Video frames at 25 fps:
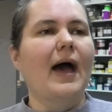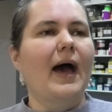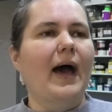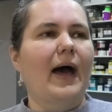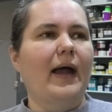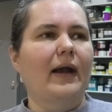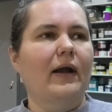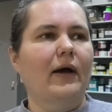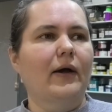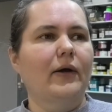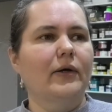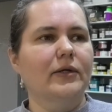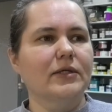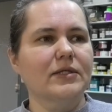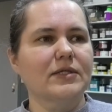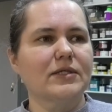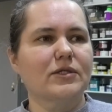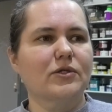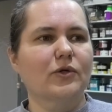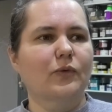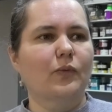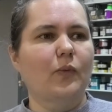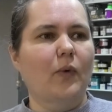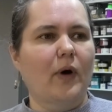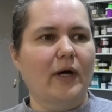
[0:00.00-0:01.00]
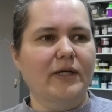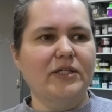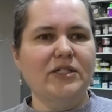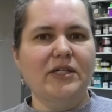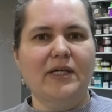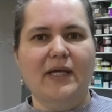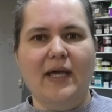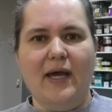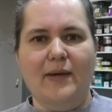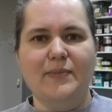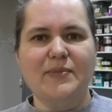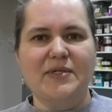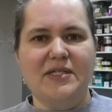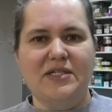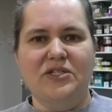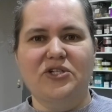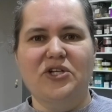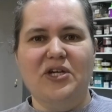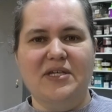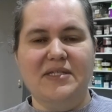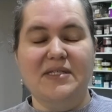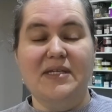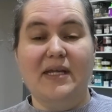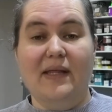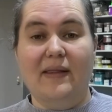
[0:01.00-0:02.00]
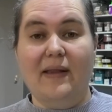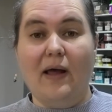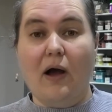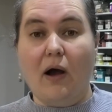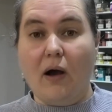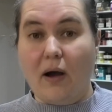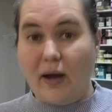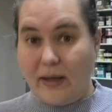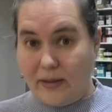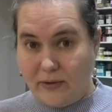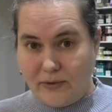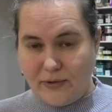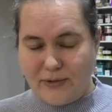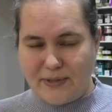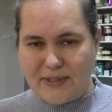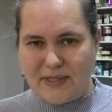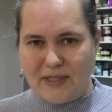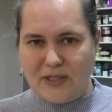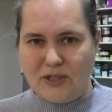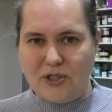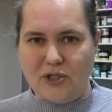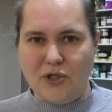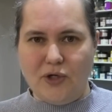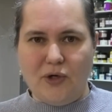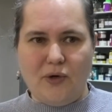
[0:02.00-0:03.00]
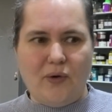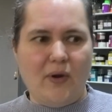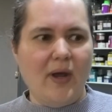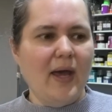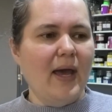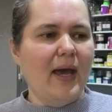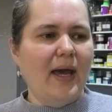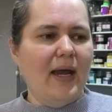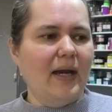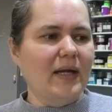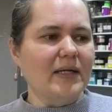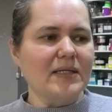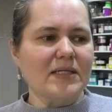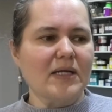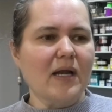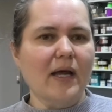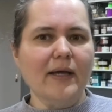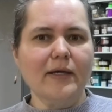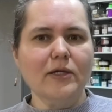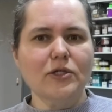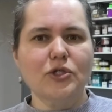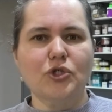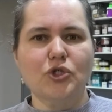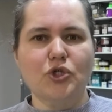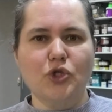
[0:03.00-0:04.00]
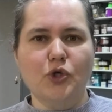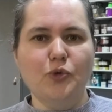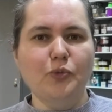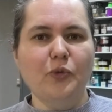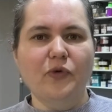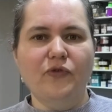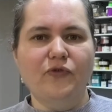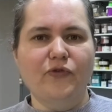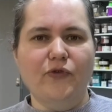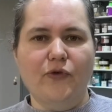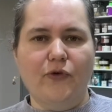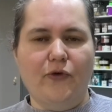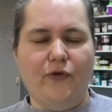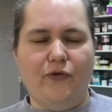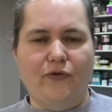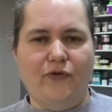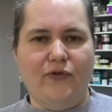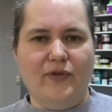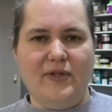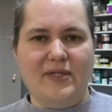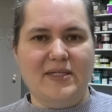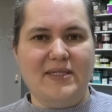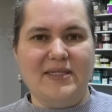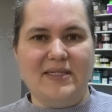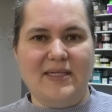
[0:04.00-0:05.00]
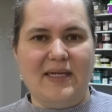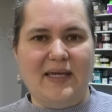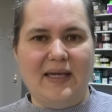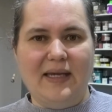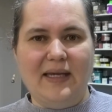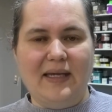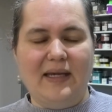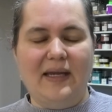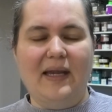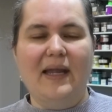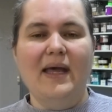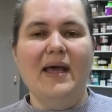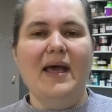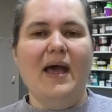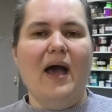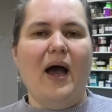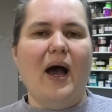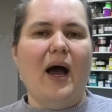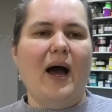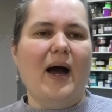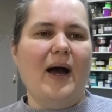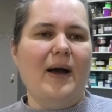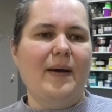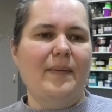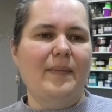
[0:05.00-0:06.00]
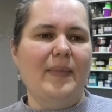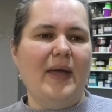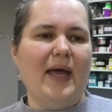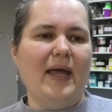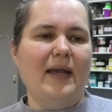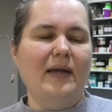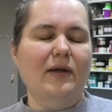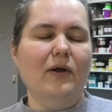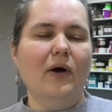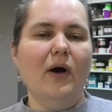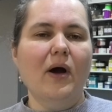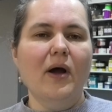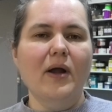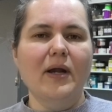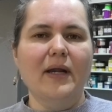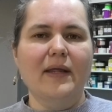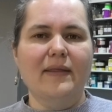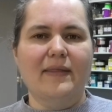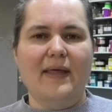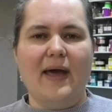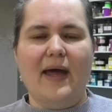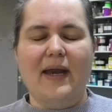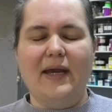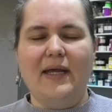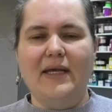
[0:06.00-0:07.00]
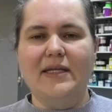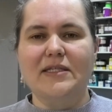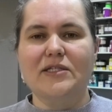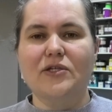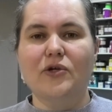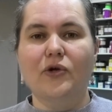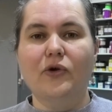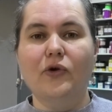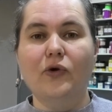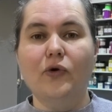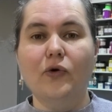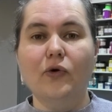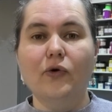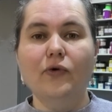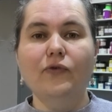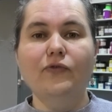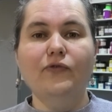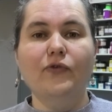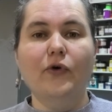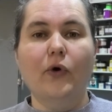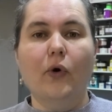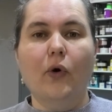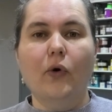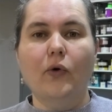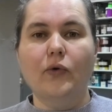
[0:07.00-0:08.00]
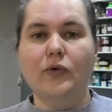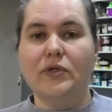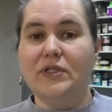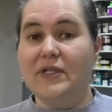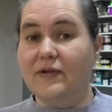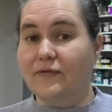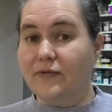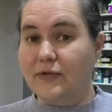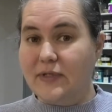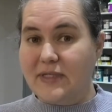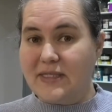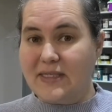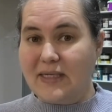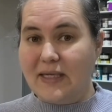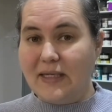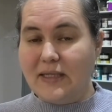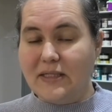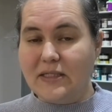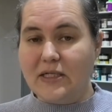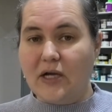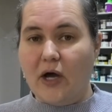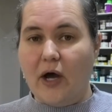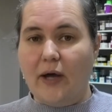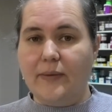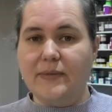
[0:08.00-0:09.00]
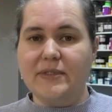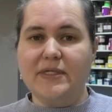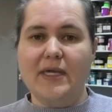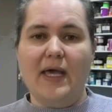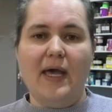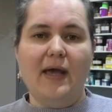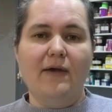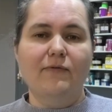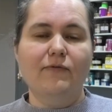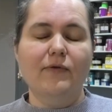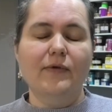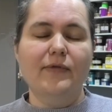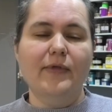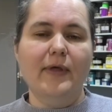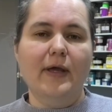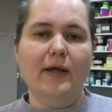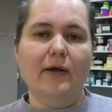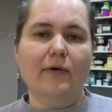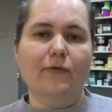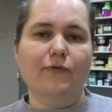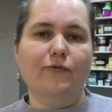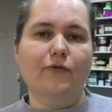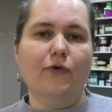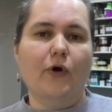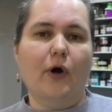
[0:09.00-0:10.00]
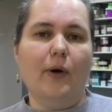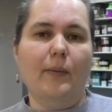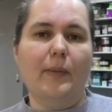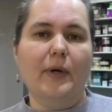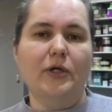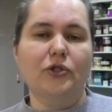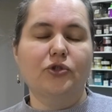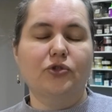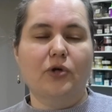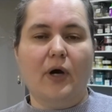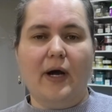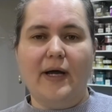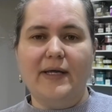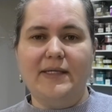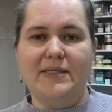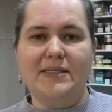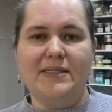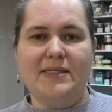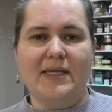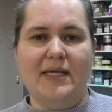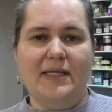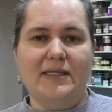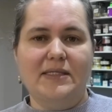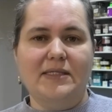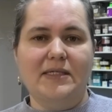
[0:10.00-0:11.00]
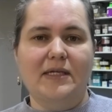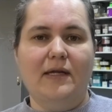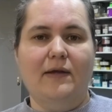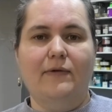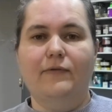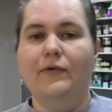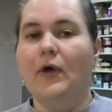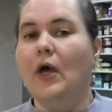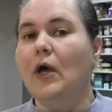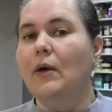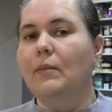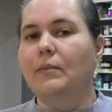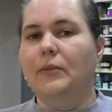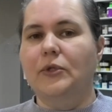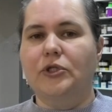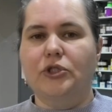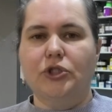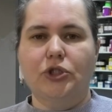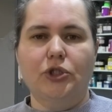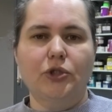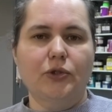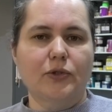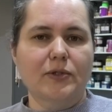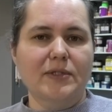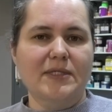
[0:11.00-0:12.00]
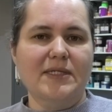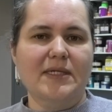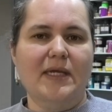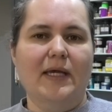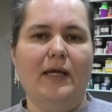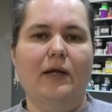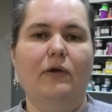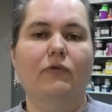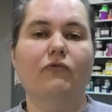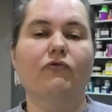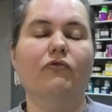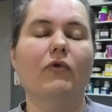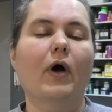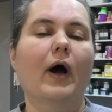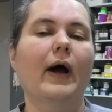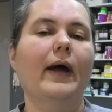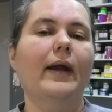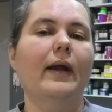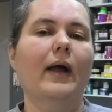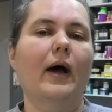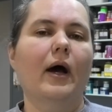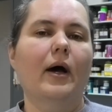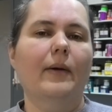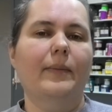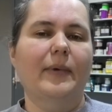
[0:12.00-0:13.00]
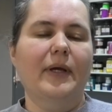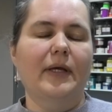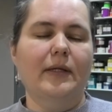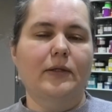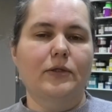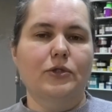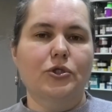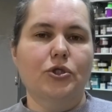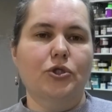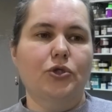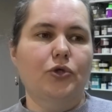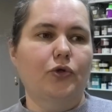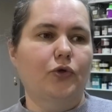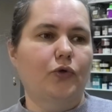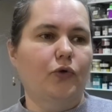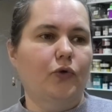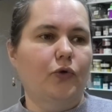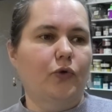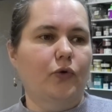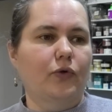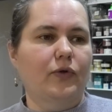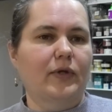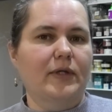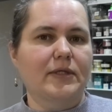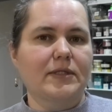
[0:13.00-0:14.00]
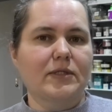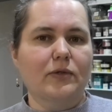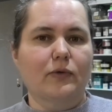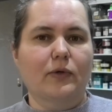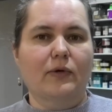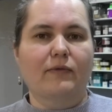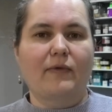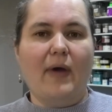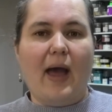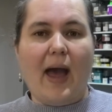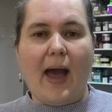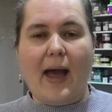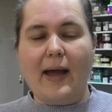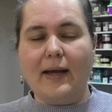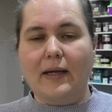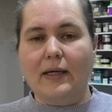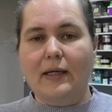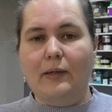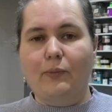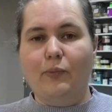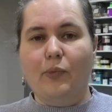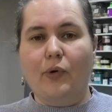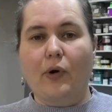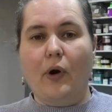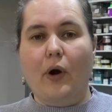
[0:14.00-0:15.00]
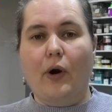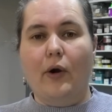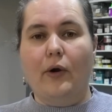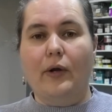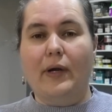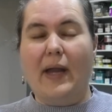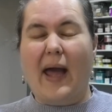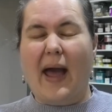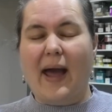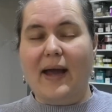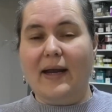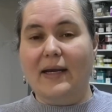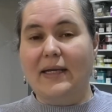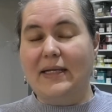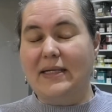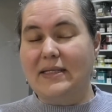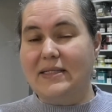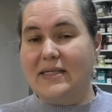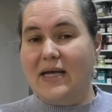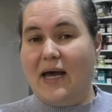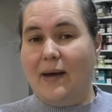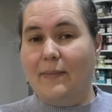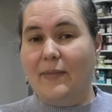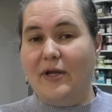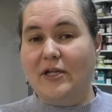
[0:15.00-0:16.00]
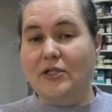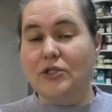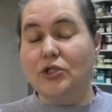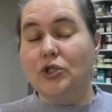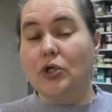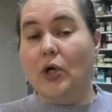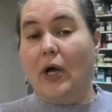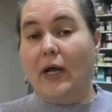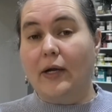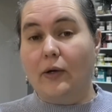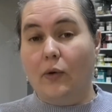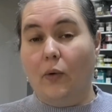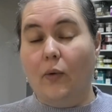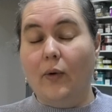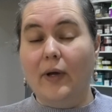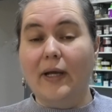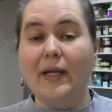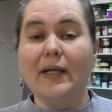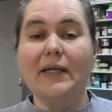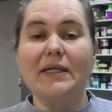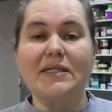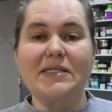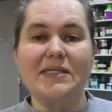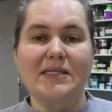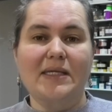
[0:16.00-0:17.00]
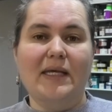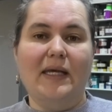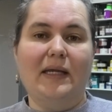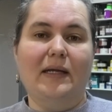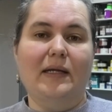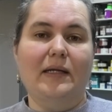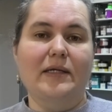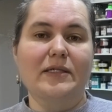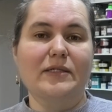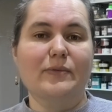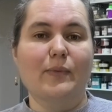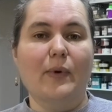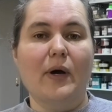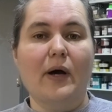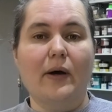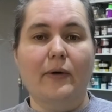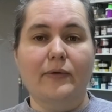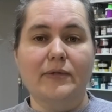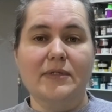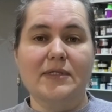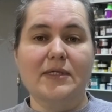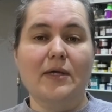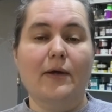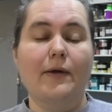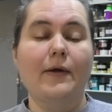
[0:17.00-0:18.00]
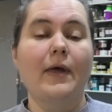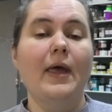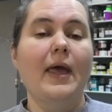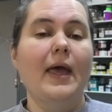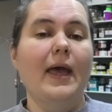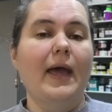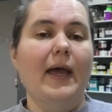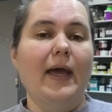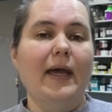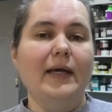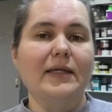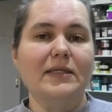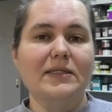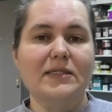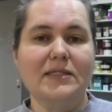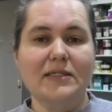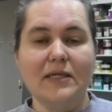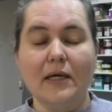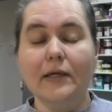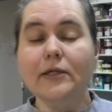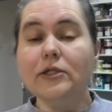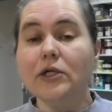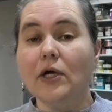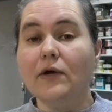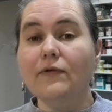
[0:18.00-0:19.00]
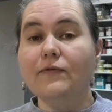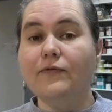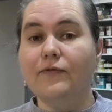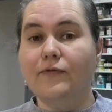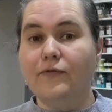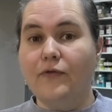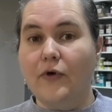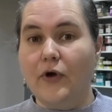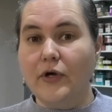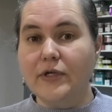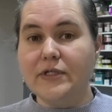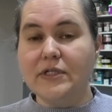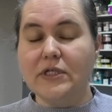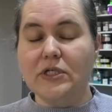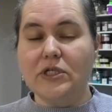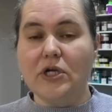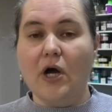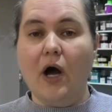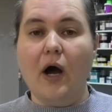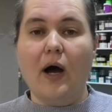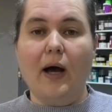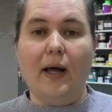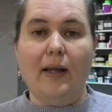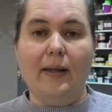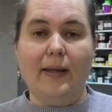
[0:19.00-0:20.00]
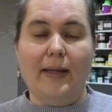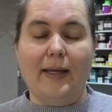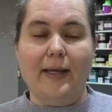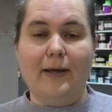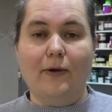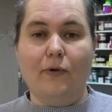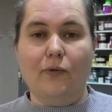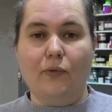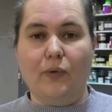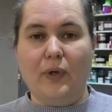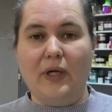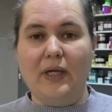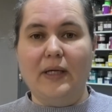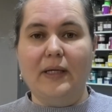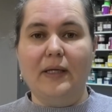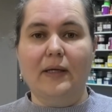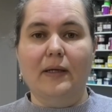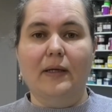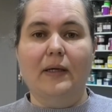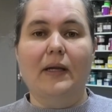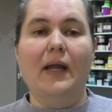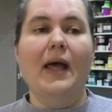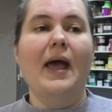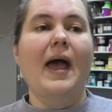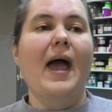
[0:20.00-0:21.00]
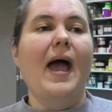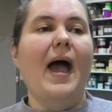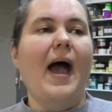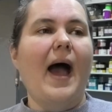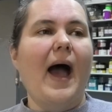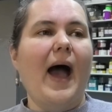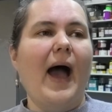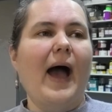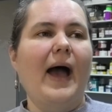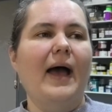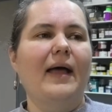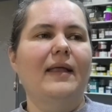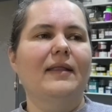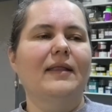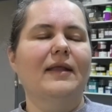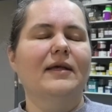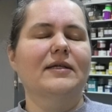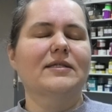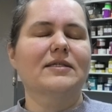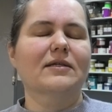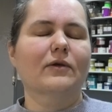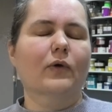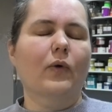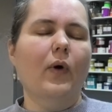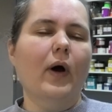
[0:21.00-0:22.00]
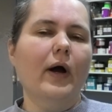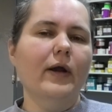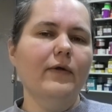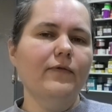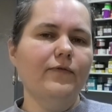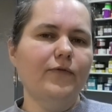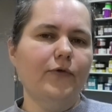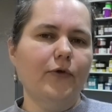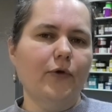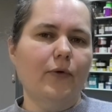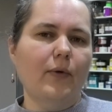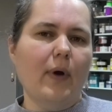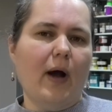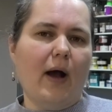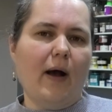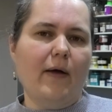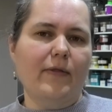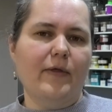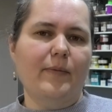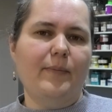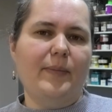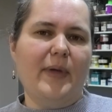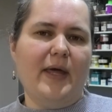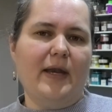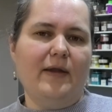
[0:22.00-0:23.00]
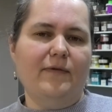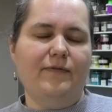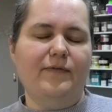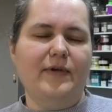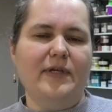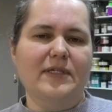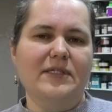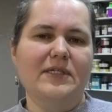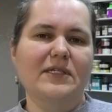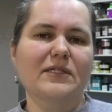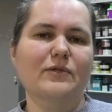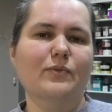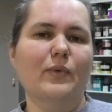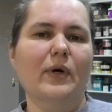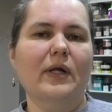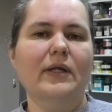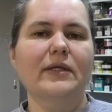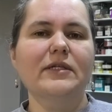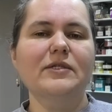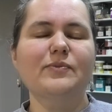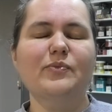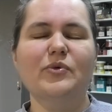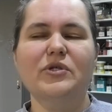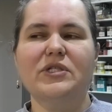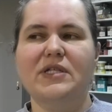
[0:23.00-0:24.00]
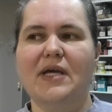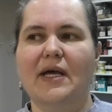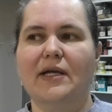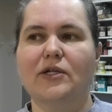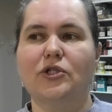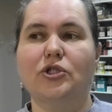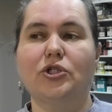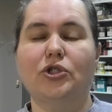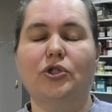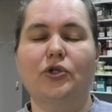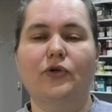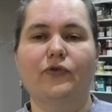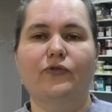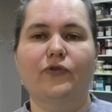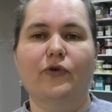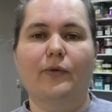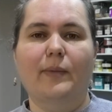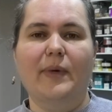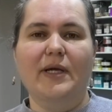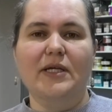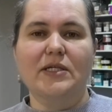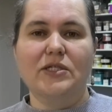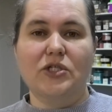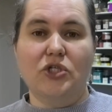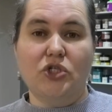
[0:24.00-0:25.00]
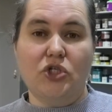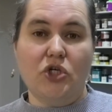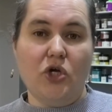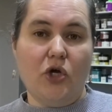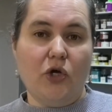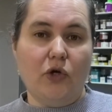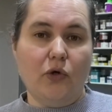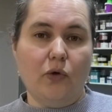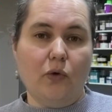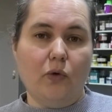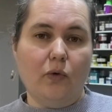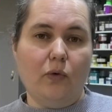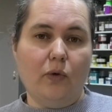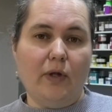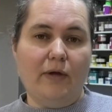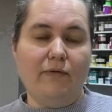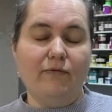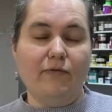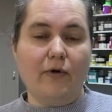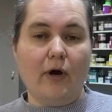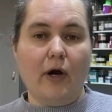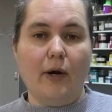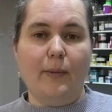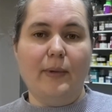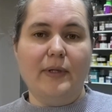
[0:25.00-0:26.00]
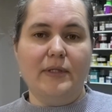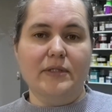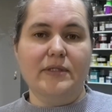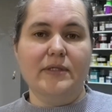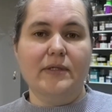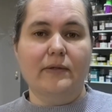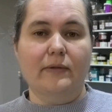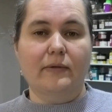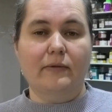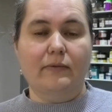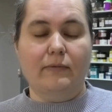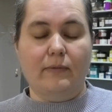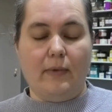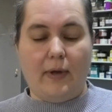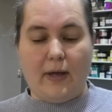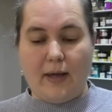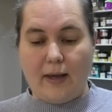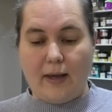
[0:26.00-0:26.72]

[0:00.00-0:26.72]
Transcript: and I understood why she kept suggesting that I use it too. It is like a superfood for the skin, and not only that, it's good for all different skin types, so everything from dry and sensitive, mature skin, right up into the sort of acne prone, acne damaged and oily skin as well. So it's such a versatile ingredient. And there's quite a few other benefits, as well as protecting you from external environmental